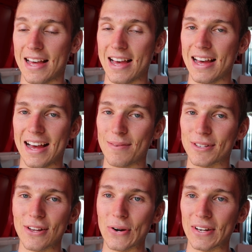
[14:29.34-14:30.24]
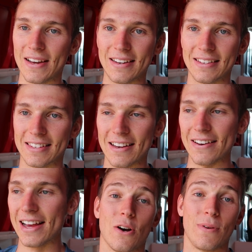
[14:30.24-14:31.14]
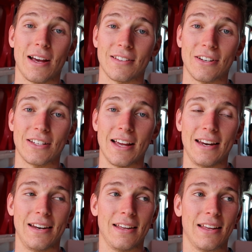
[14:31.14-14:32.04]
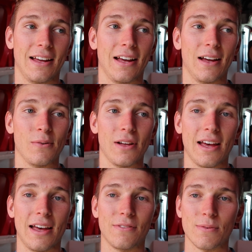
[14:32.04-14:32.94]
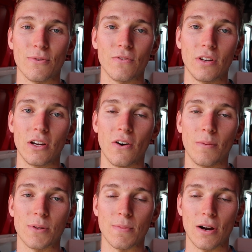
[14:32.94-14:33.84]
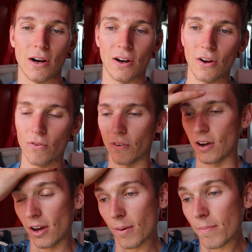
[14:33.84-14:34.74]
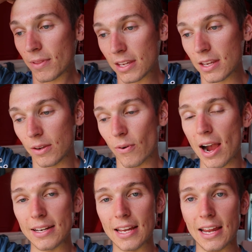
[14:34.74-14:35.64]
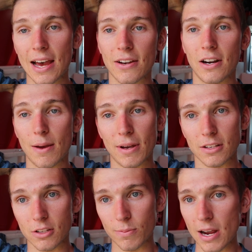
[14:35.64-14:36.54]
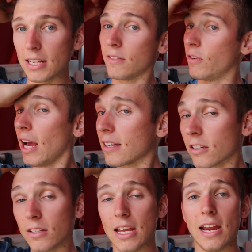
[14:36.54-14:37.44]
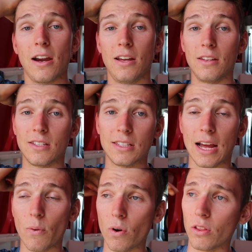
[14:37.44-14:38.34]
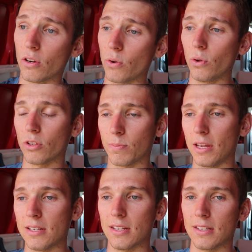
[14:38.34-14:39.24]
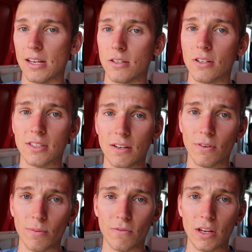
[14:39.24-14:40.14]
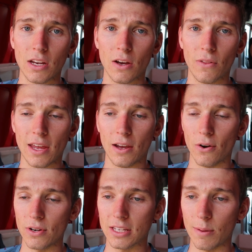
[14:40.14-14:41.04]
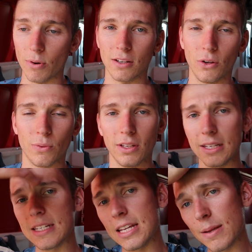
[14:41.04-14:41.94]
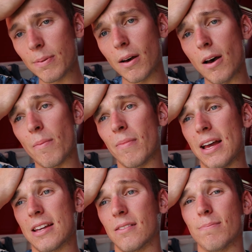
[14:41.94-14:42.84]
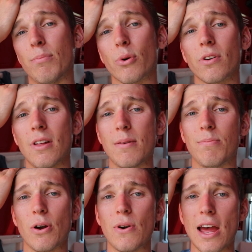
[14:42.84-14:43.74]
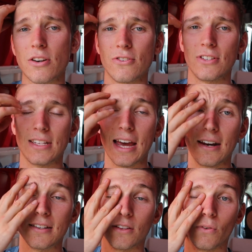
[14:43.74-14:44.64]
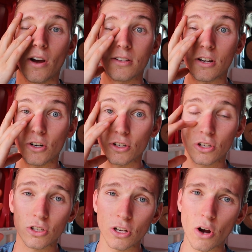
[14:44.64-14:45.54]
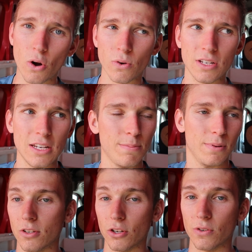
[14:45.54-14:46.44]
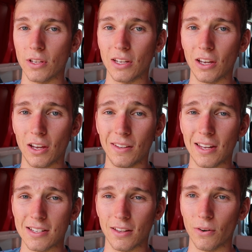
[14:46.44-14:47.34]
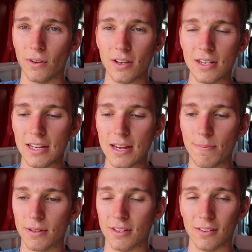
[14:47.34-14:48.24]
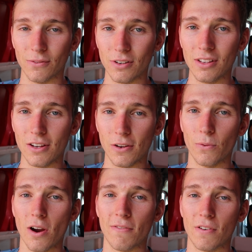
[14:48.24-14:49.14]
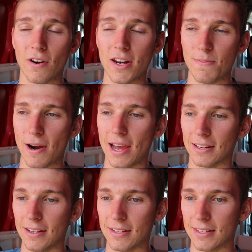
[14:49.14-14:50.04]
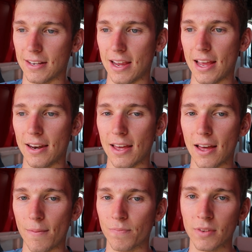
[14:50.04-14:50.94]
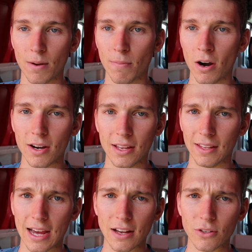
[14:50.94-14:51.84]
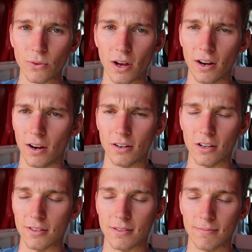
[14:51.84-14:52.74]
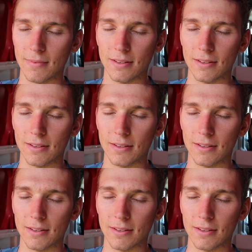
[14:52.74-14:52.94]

I'm stoked on it. So hope you guys are excited. We'll have some more video up tomorrow from the ride day out here at MX Express. If you guys are in the area, this is like one of the coolest places. As you can see from the video, they always keep it tilled really deep, like borderline pro national status. The ruts are so deep. Dirt's really good, they till it really deep. It's a really good rough and ruddy practice, and Marty and the guys who run it are just